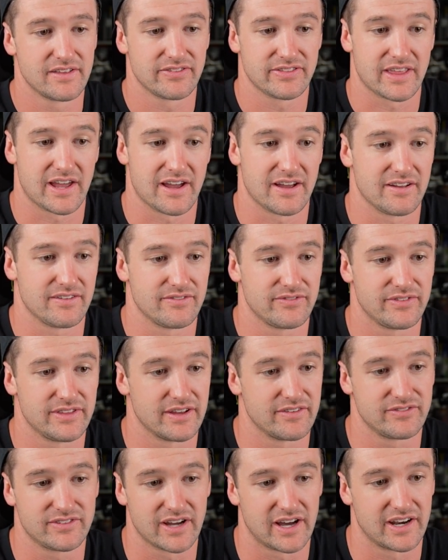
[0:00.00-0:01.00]

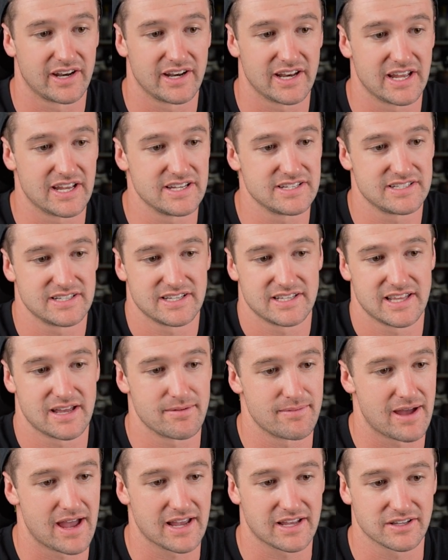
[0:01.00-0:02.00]
they've done it easy and they
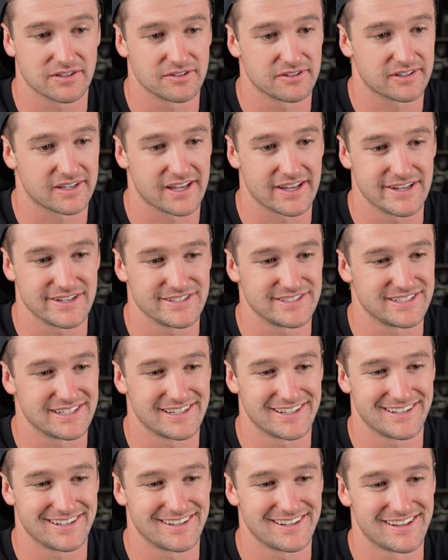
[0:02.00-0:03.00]
make it look easy,
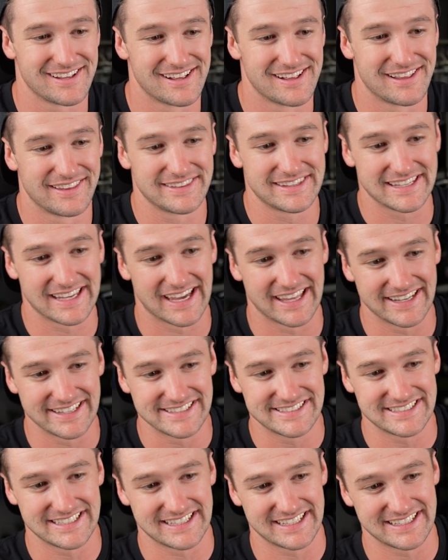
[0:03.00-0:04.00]
and the
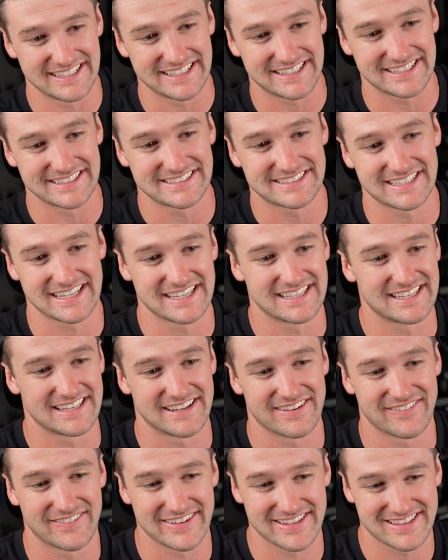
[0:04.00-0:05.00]
energy, and you can see
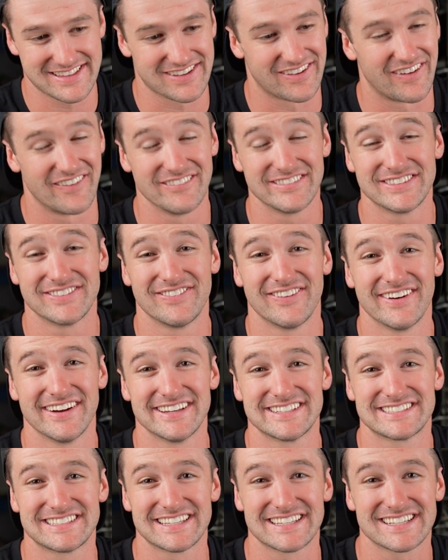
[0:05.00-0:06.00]
that with Tom's
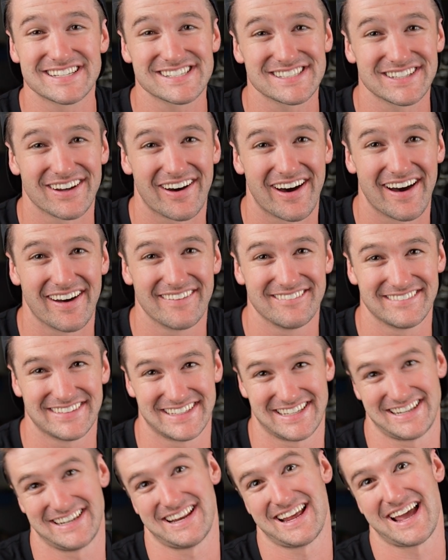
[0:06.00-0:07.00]
voice, the
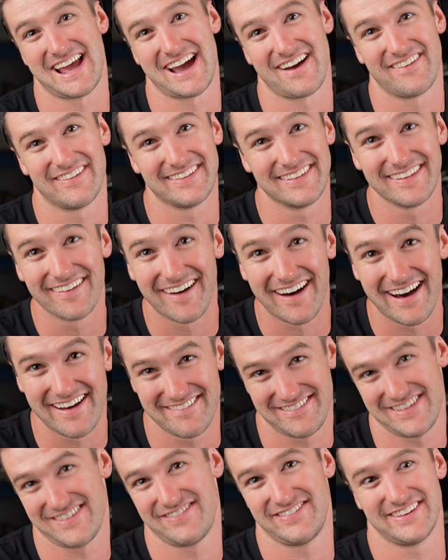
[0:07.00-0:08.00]
excitement and how
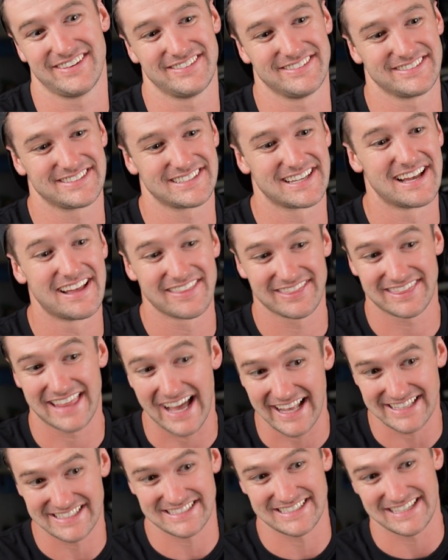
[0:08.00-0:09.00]
alive he feels.
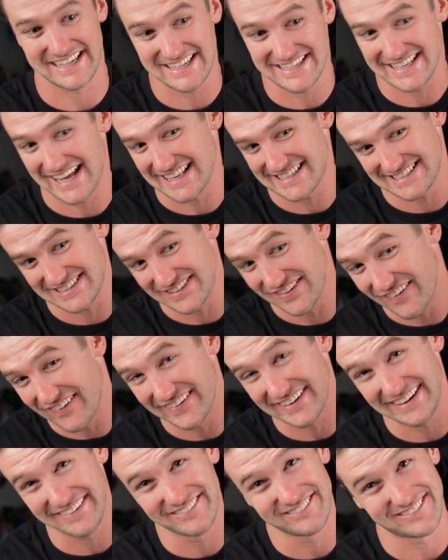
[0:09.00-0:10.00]
That's
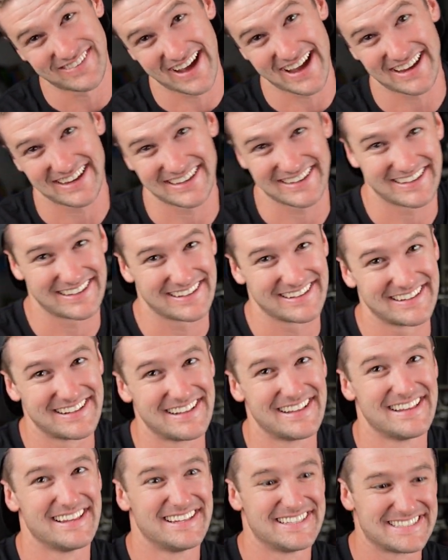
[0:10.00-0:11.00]
not him faking it.
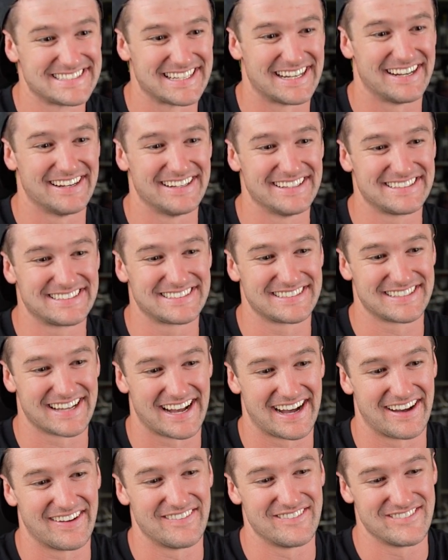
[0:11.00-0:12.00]
So it's
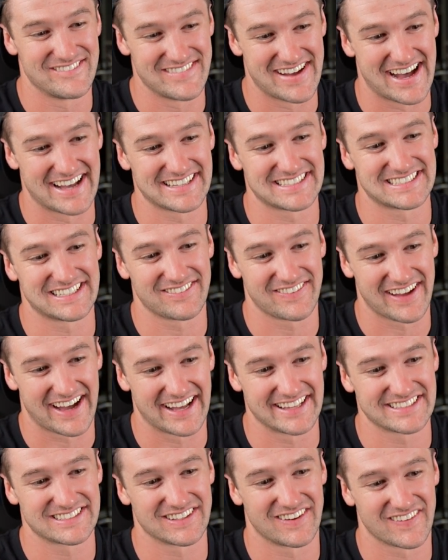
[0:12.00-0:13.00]
massive
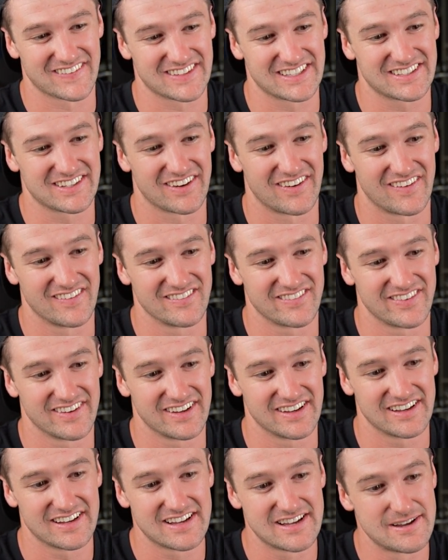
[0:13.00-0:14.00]
hats off to Tom
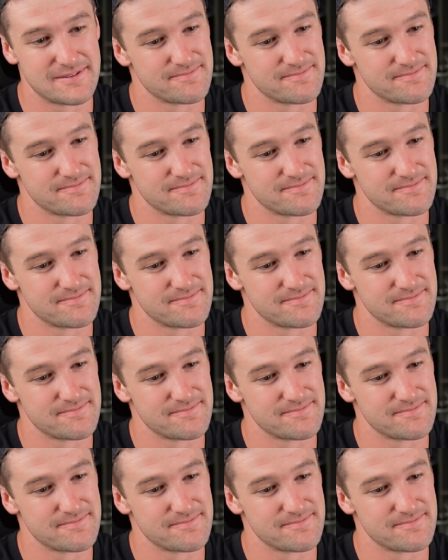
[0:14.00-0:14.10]
for